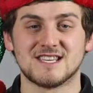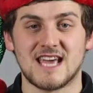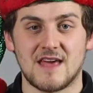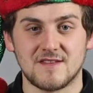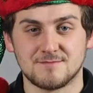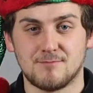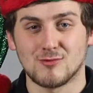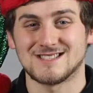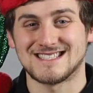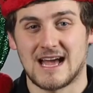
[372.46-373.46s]
get this
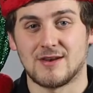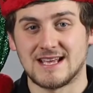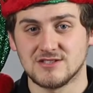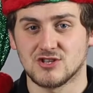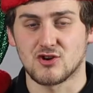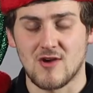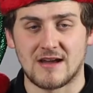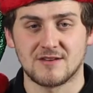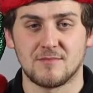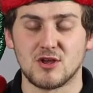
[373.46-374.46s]
bolted down into the
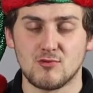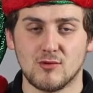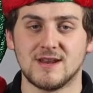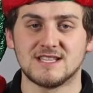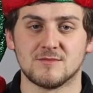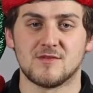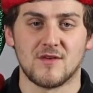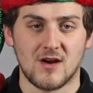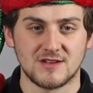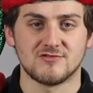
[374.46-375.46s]
ground, but you will need to
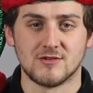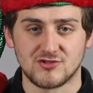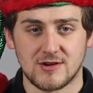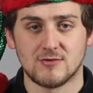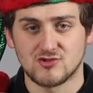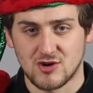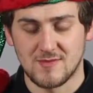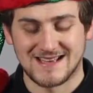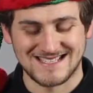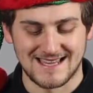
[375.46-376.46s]
provide your own drill
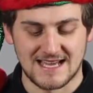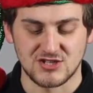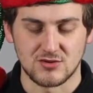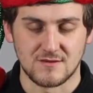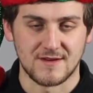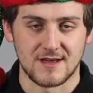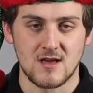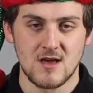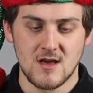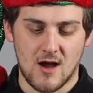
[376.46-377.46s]
bits and that sort of thing.
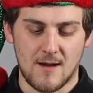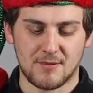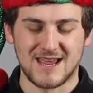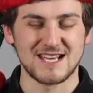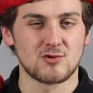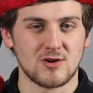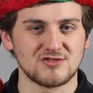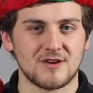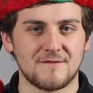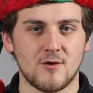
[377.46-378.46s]
But it is quite
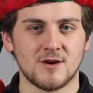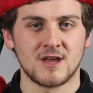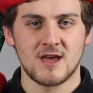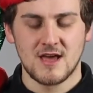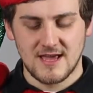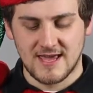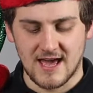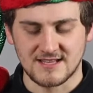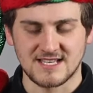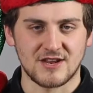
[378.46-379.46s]
straightforward.
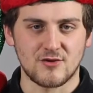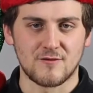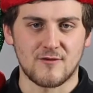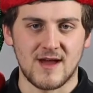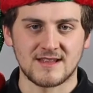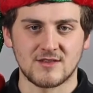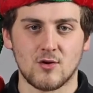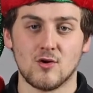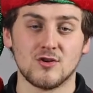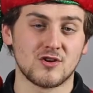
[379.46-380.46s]
Get a technical friend,
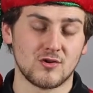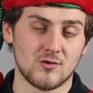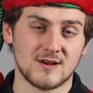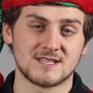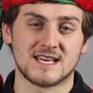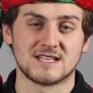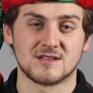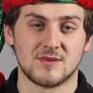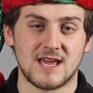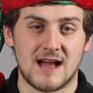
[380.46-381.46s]
or you can always get
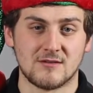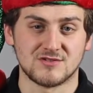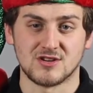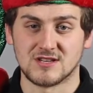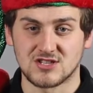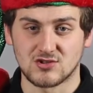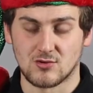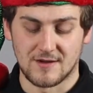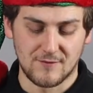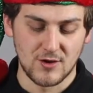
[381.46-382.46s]
somebody out to
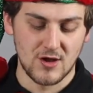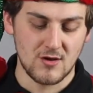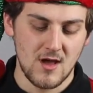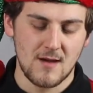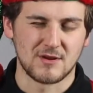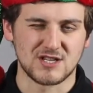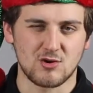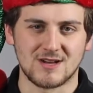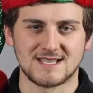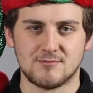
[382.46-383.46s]
install it for you, but it's
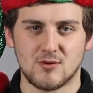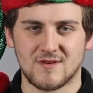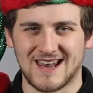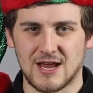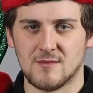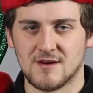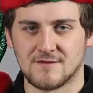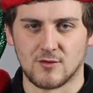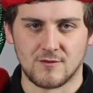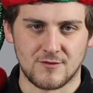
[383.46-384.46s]
quite simple with a little bit of
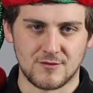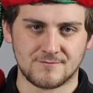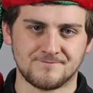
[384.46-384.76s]
thought through.